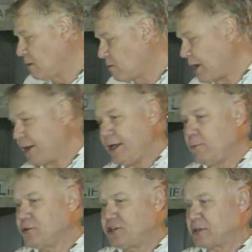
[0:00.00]
right, it
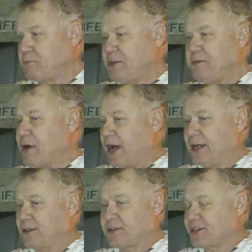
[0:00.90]
would just be by
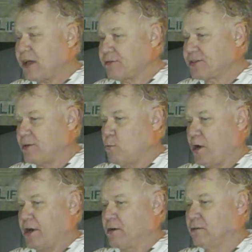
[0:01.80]
itself
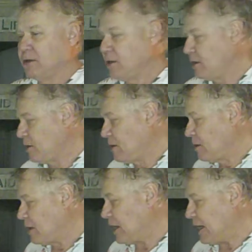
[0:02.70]
somewhere,
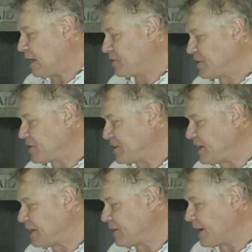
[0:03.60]
just
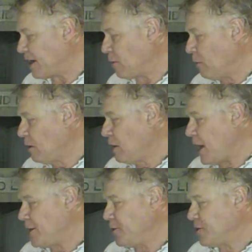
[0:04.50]
sitting there,
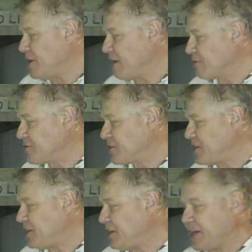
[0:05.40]
and you'd never
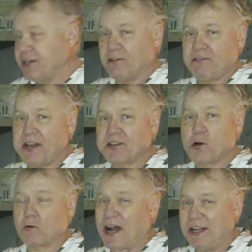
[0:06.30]
see an event
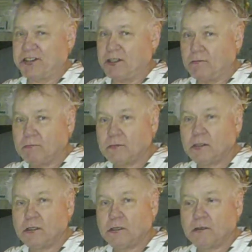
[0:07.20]
horizon.
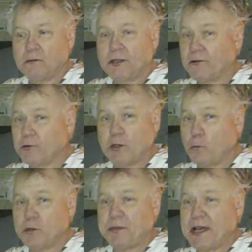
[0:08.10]
There
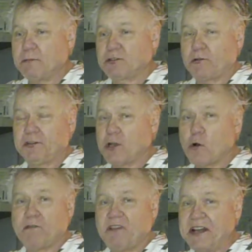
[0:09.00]
would be absolutely
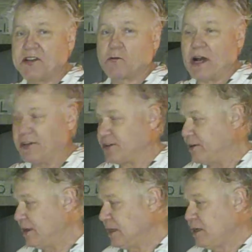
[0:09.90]
no event horizon.
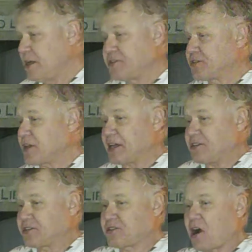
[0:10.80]
It's just like a
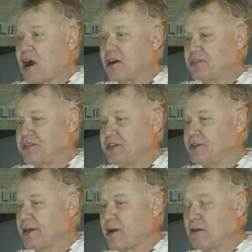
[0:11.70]
star sitting
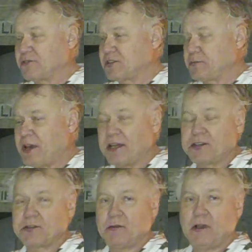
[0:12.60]
there out in
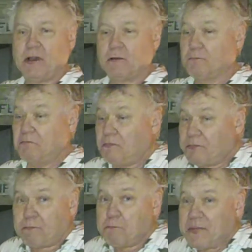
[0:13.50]
space.
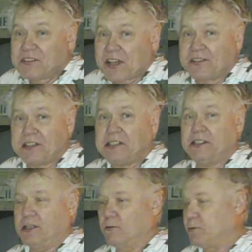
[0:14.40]
There's a gazillion
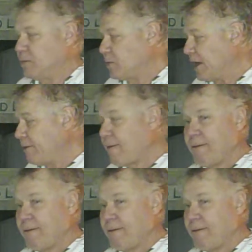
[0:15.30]
of them, right?